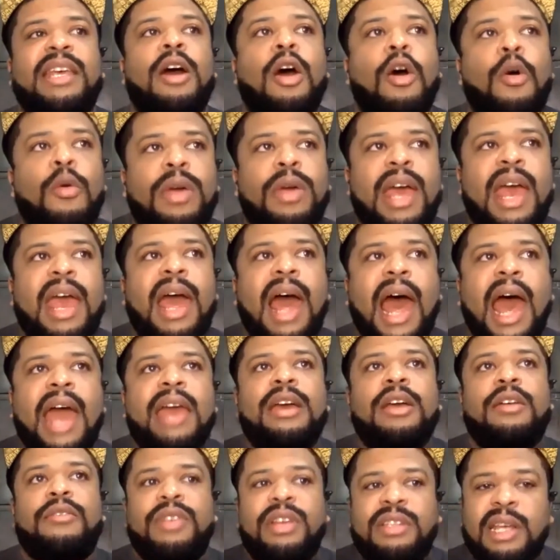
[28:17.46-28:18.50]
okay, I
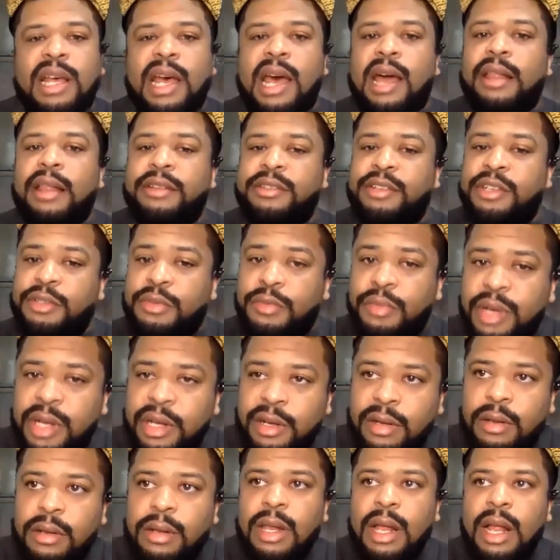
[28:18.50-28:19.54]
agree psychology is
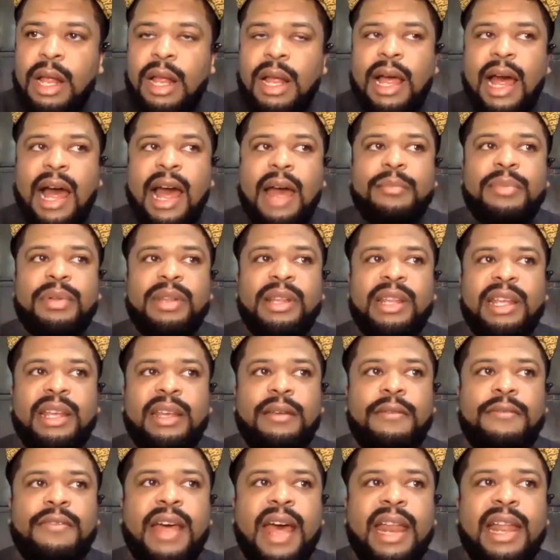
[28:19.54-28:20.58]
real. I
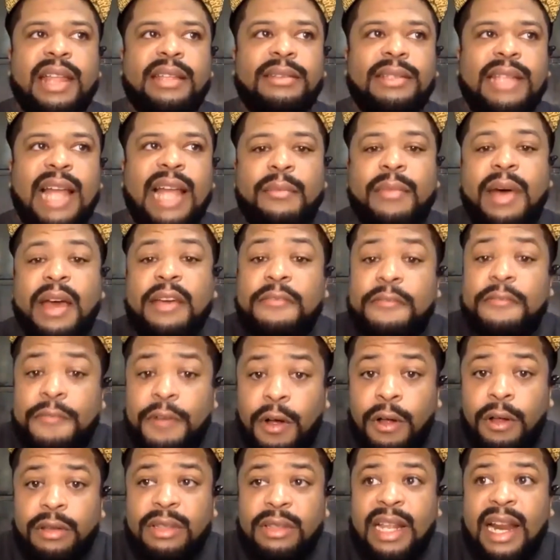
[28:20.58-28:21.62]
believe that it's not my
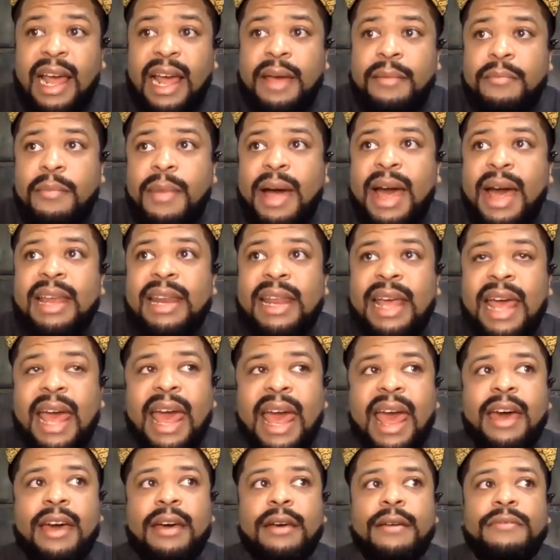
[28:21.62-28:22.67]
fault that I might
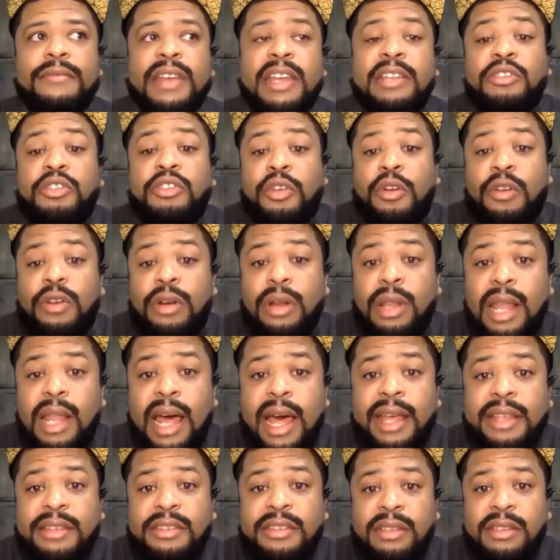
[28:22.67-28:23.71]
have
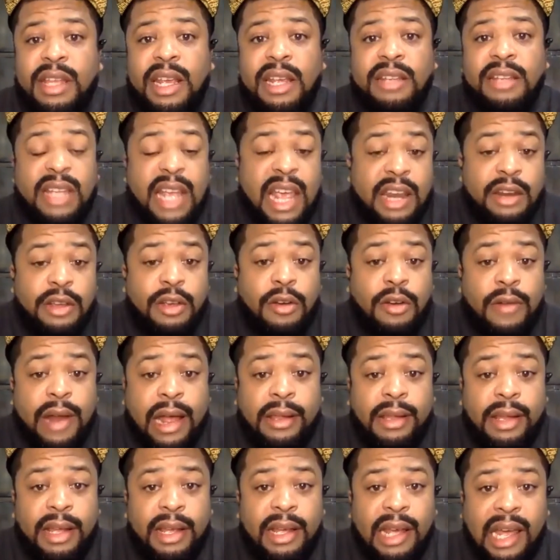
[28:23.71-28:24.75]
internalized things
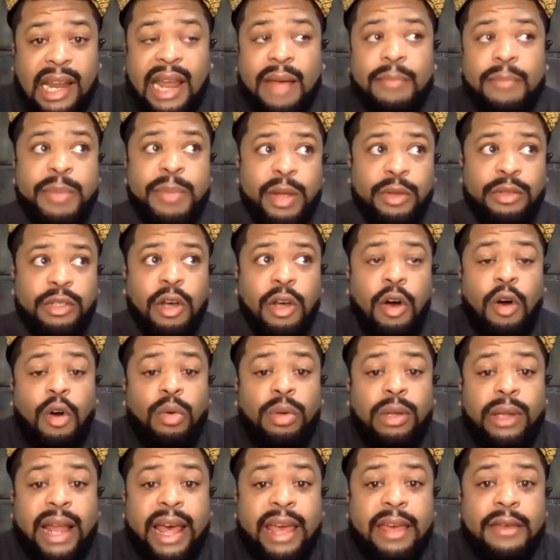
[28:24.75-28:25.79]
incorrectly and I built a
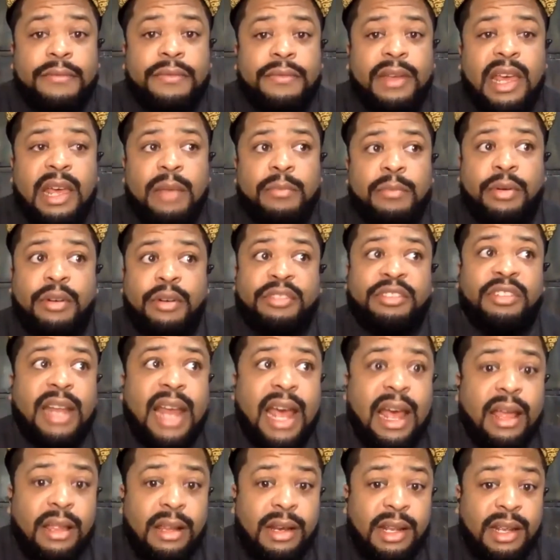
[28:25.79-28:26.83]
whole life and
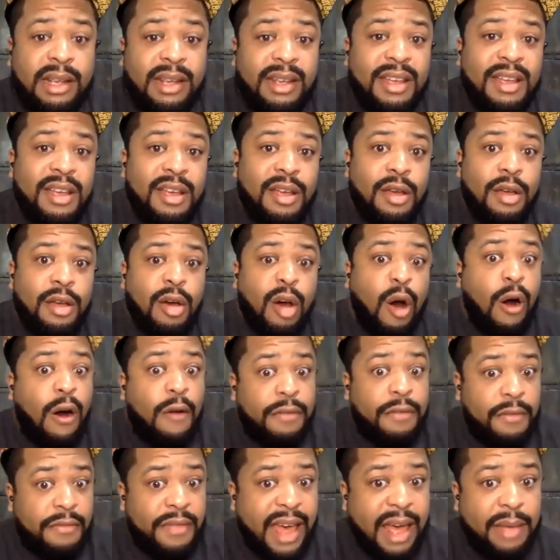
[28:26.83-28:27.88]
personality
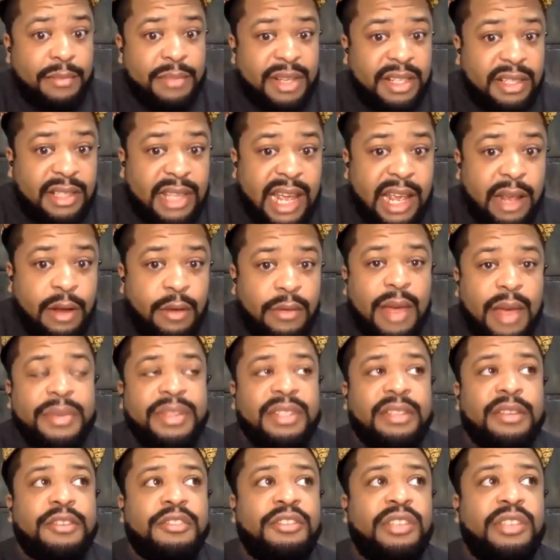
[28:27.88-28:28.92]
off of that mistake or that
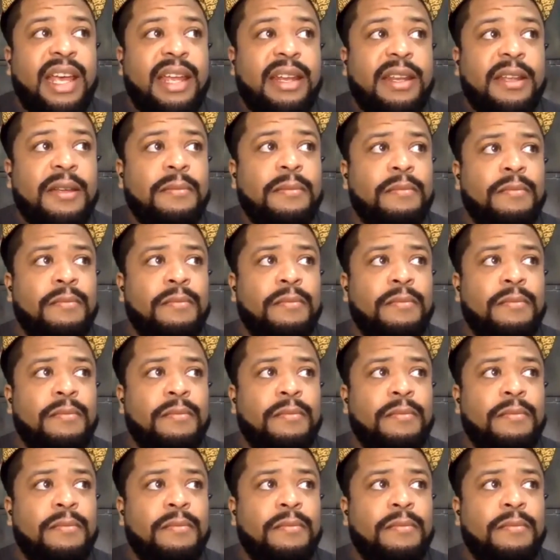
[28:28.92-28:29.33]
misunderstanding.